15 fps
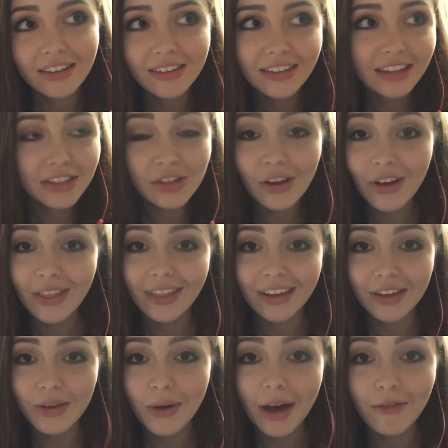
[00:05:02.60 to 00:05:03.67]
it's a good thing
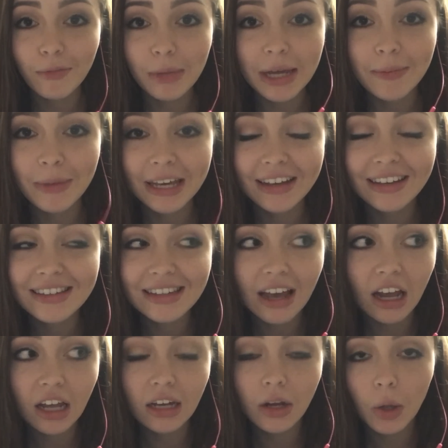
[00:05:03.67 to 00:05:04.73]
you have me because I
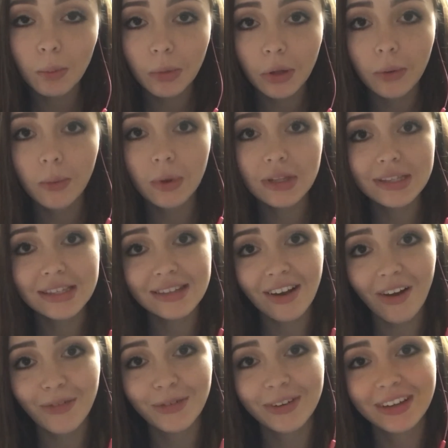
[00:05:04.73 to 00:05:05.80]
can help you with
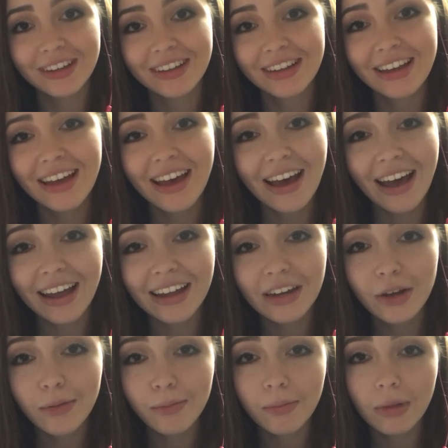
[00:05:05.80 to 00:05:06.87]
stuff. I can
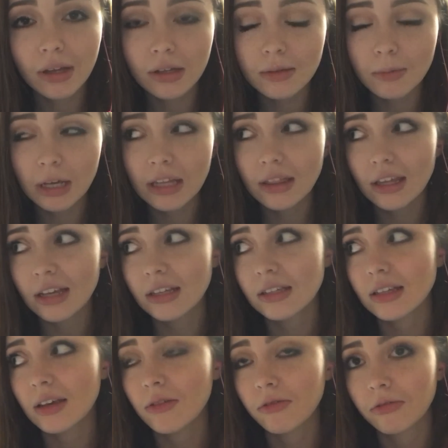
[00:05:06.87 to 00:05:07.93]
help explain
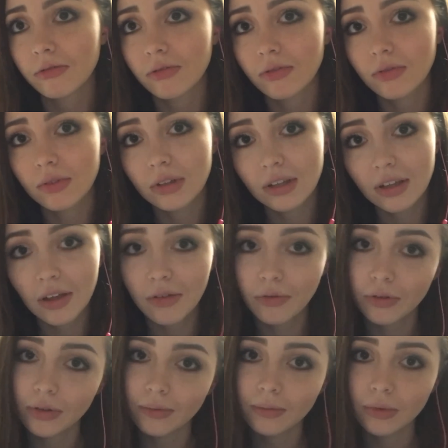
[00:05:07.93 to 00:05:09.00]
things if
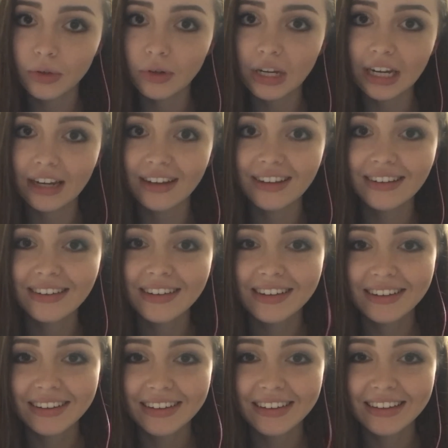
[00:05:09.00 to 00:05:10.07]
you need it.
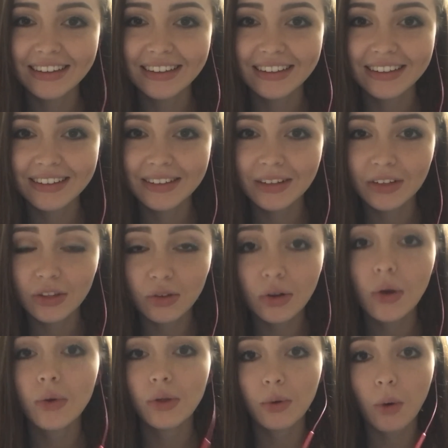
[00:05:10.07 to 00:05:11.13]
You
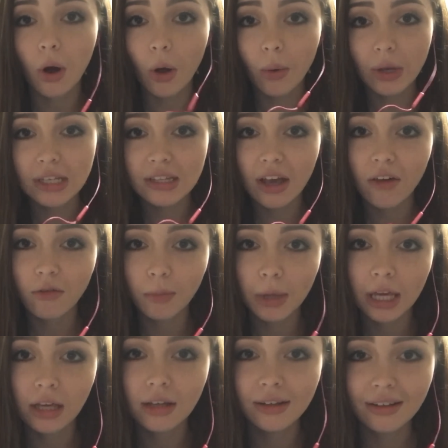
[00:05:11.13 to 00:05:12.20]
know, you always have me.
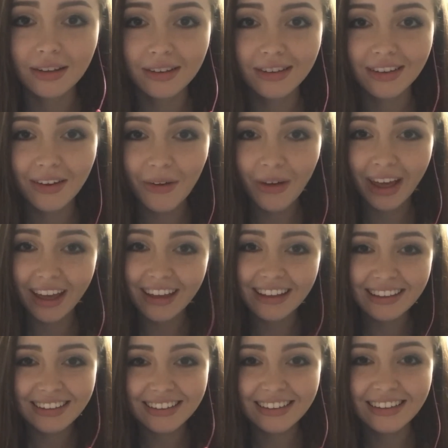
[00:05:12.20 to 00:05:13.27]
Okay?
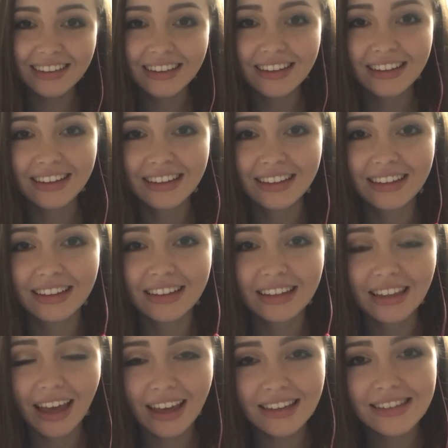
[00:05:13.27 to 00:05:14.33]

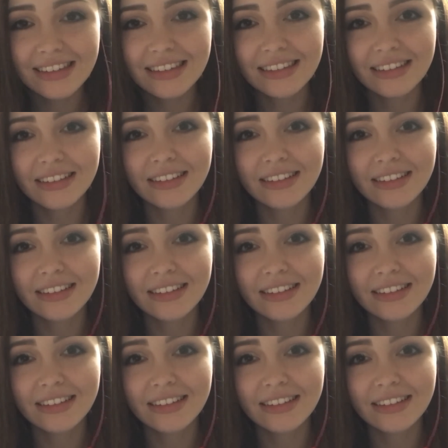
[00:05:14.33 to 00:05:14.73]
Yes.